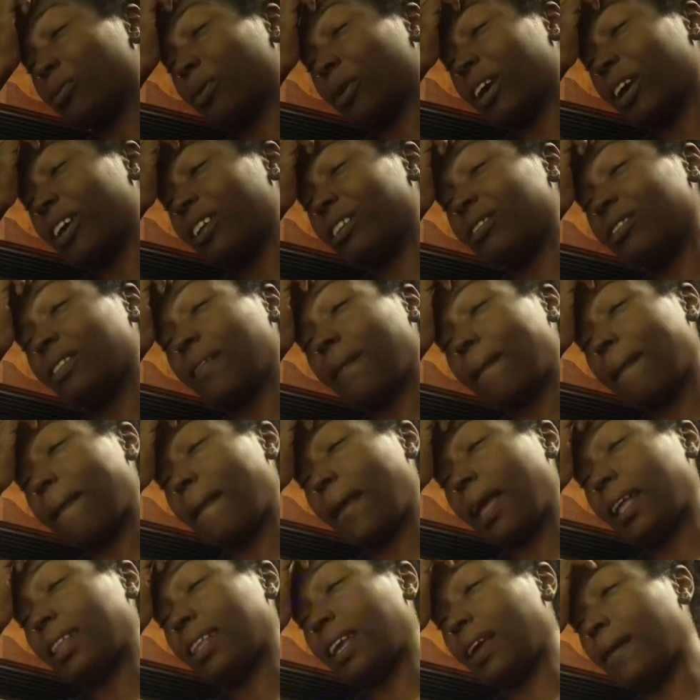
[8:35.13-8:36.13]
brain
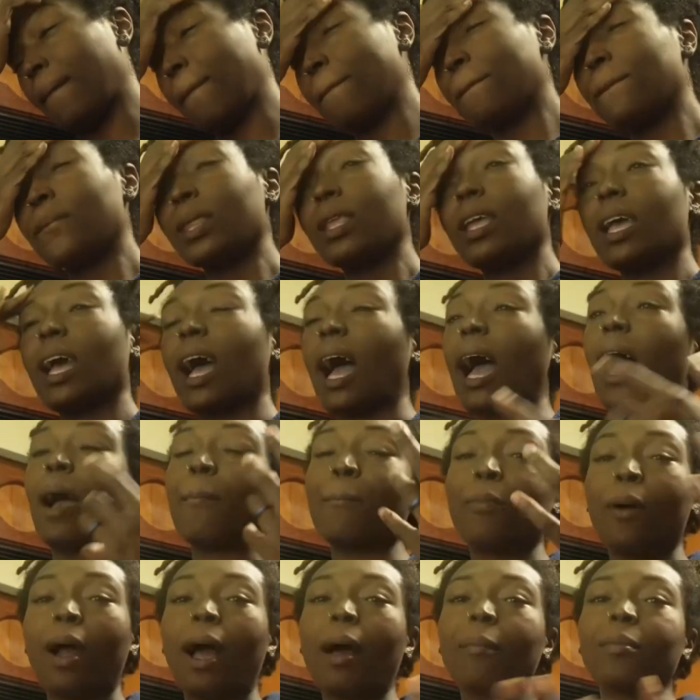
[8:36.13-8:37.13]
kicked in. I'm
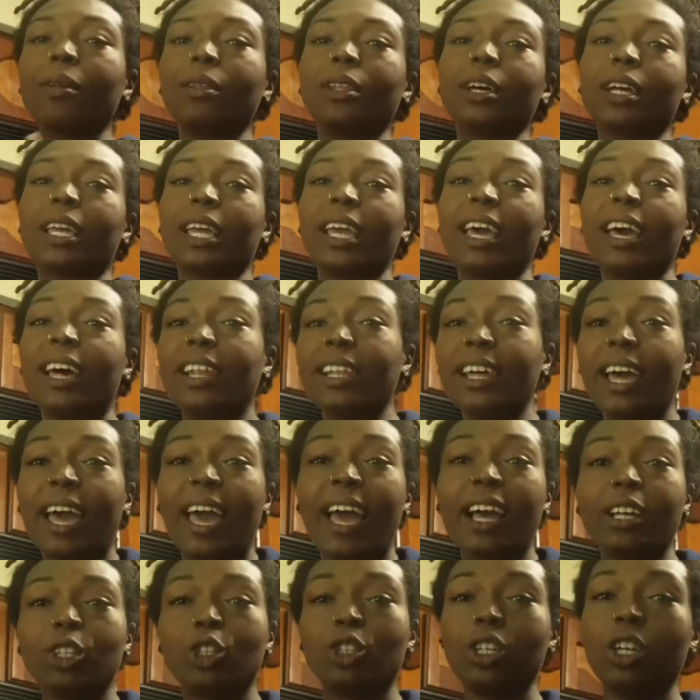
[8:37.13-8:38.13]
probably looking hella
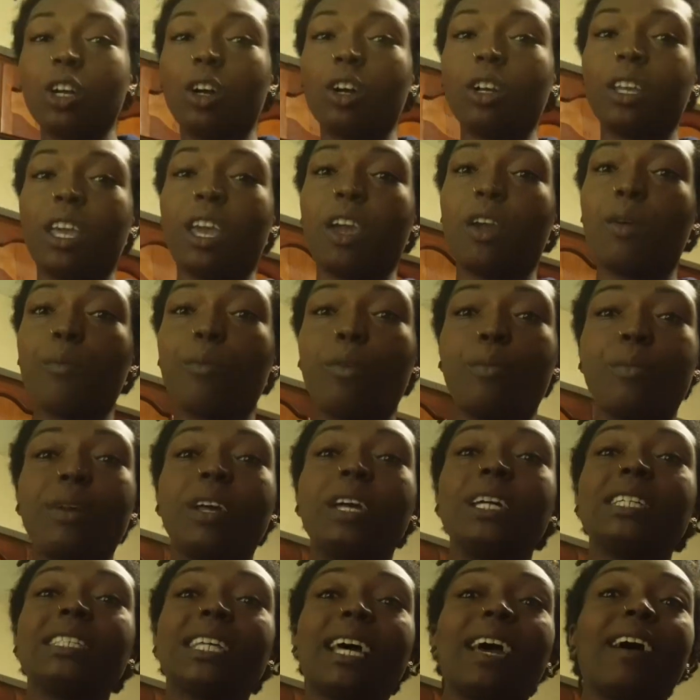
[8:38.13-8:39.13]
ashy on camera
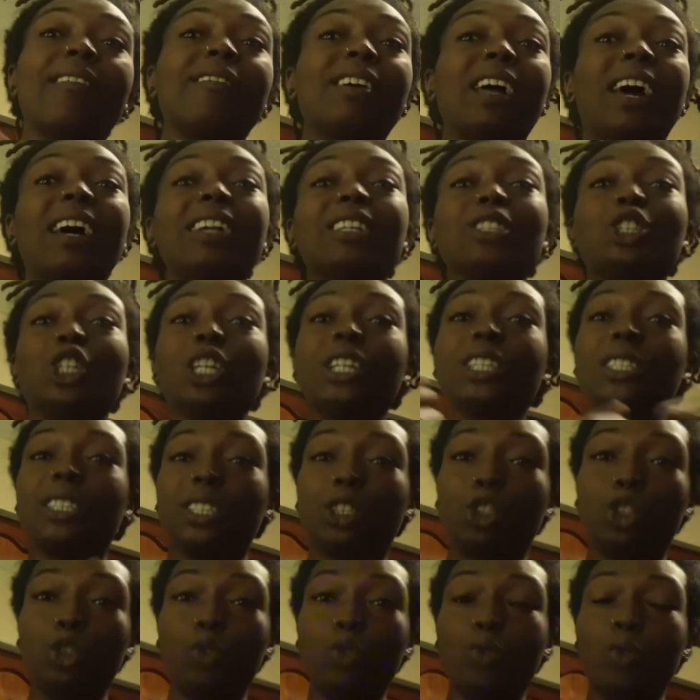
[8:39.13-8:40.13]
because I haven't had a
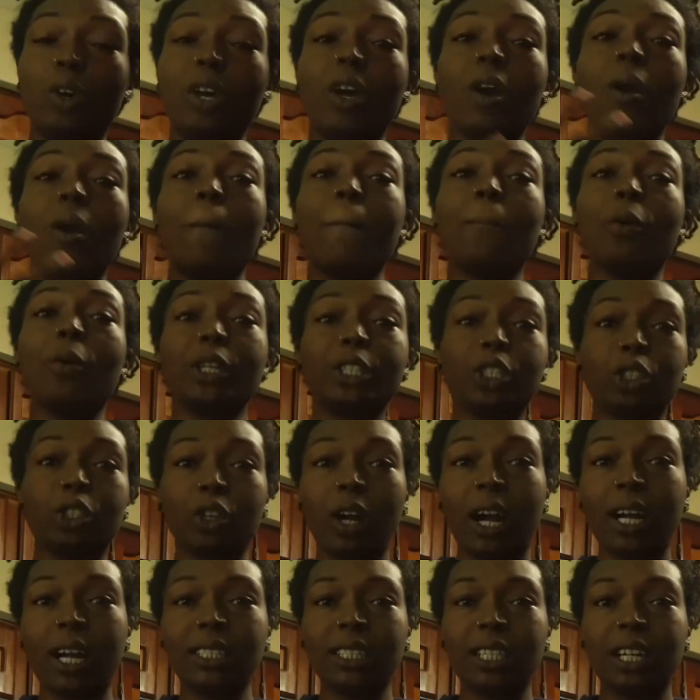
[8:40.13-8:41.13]
chance to
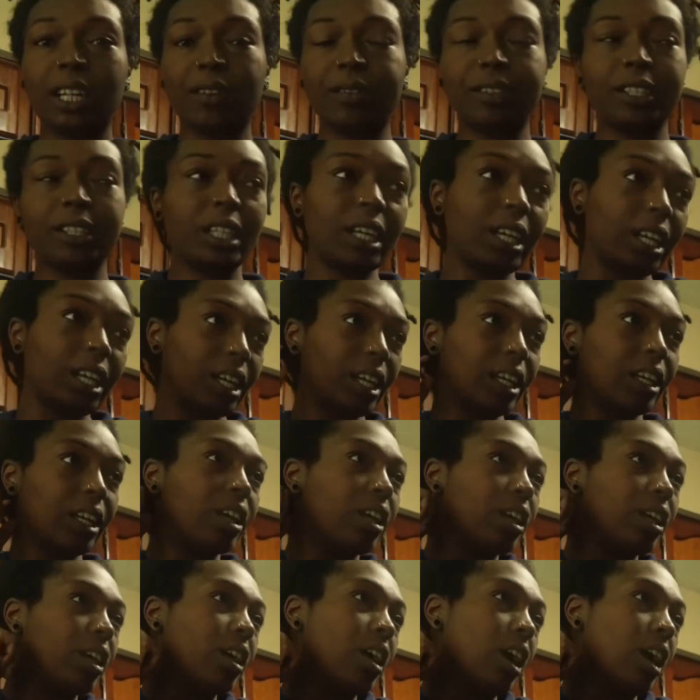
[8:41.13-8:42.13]
moisturize and everything.
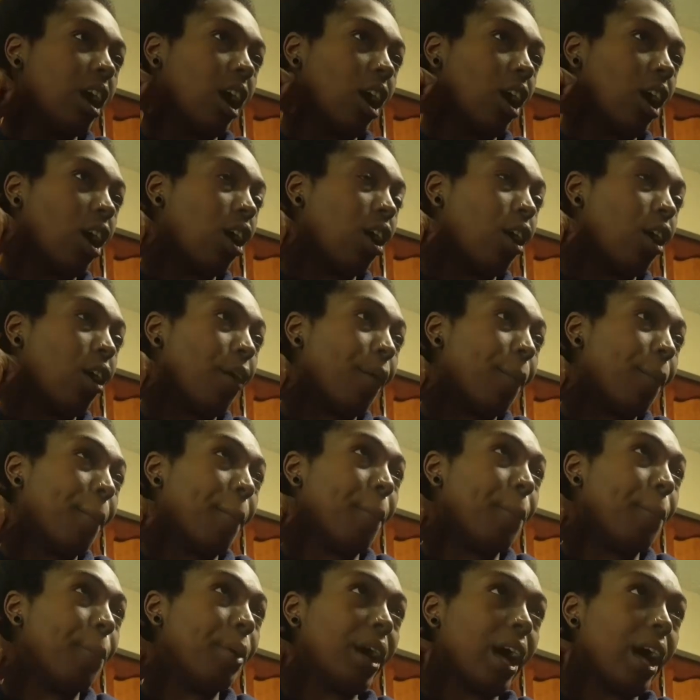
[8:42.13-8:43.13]

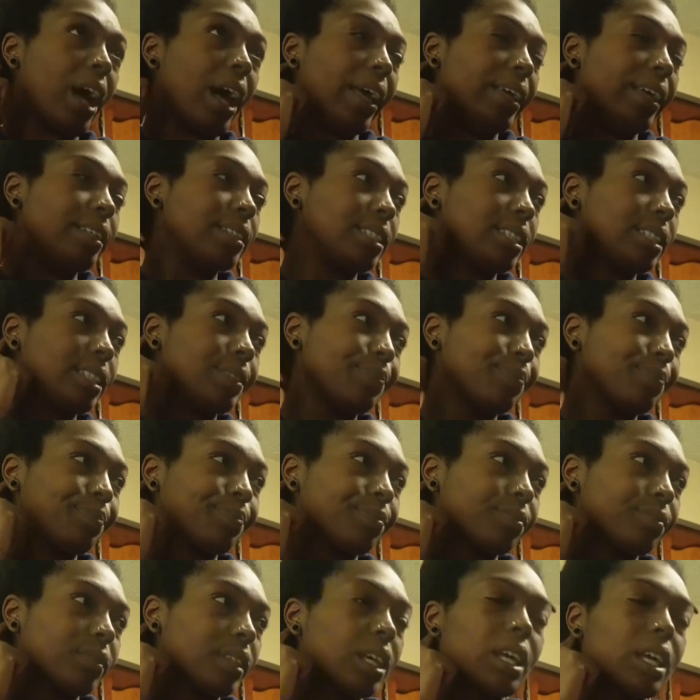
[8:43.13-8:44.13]
But
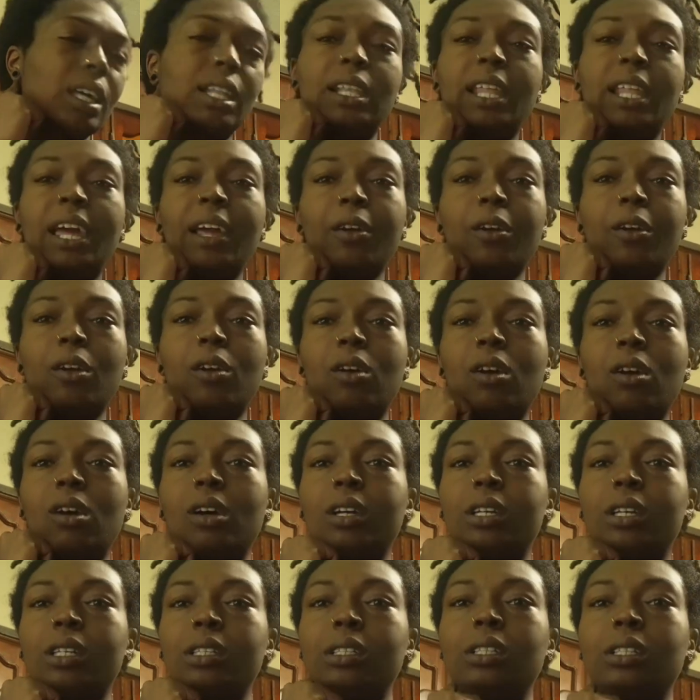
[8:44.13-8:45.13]
later
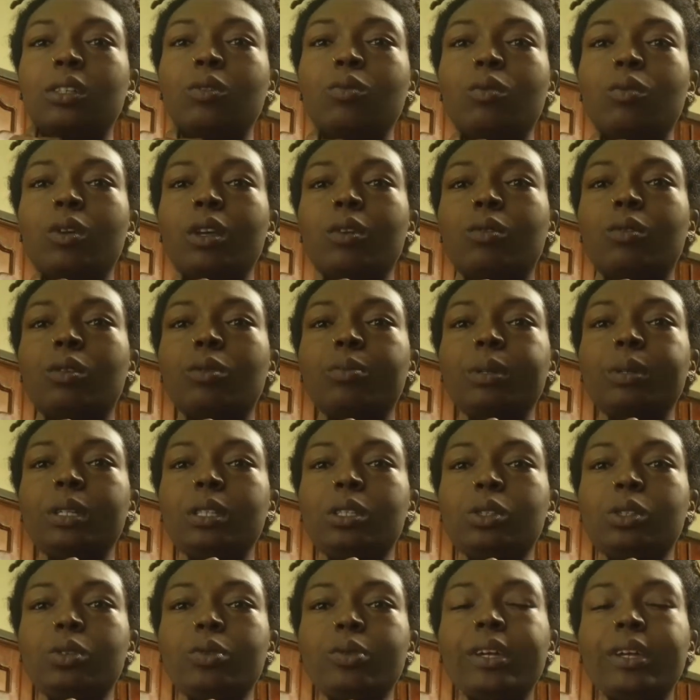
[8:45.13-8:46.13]
on, we will be
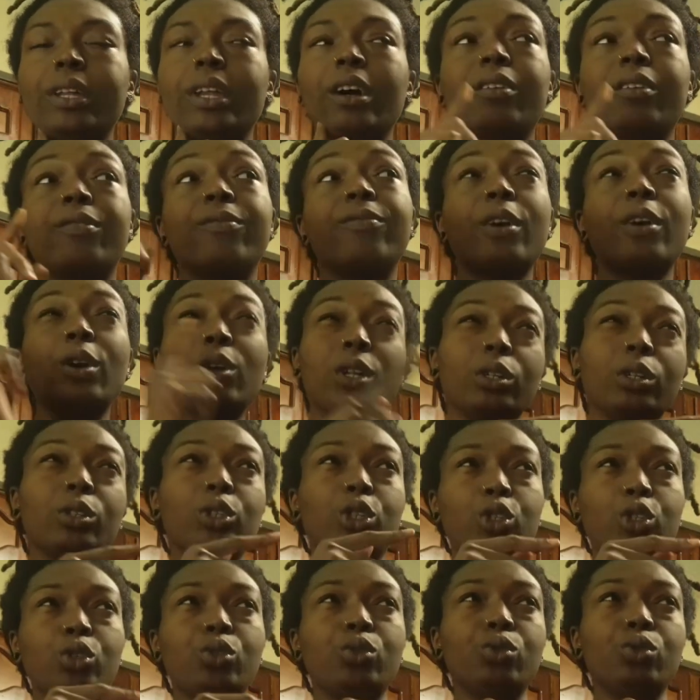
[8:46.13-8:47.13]
doing a photo
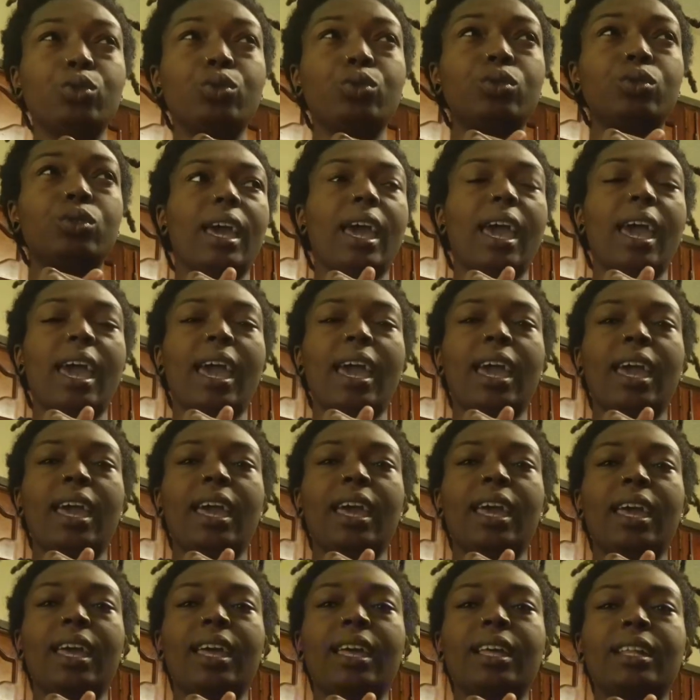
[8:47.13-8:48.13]
shoot,
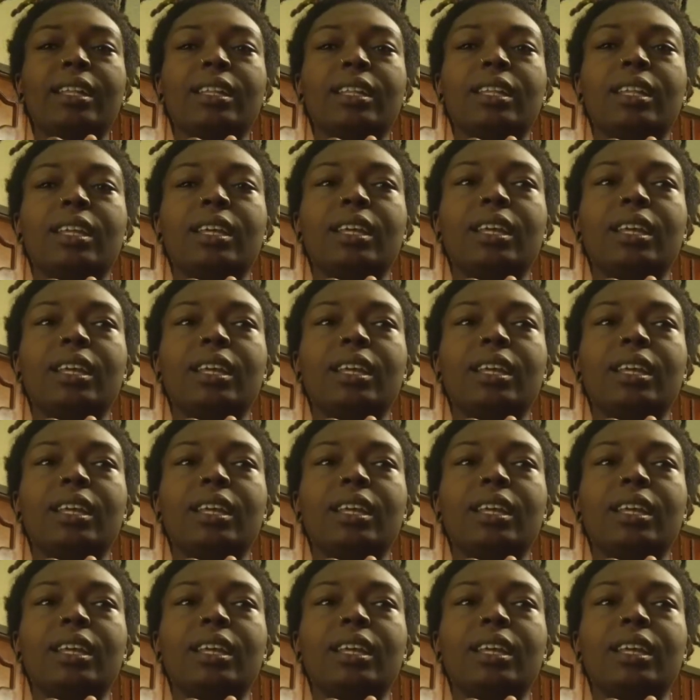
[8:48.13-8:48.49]
and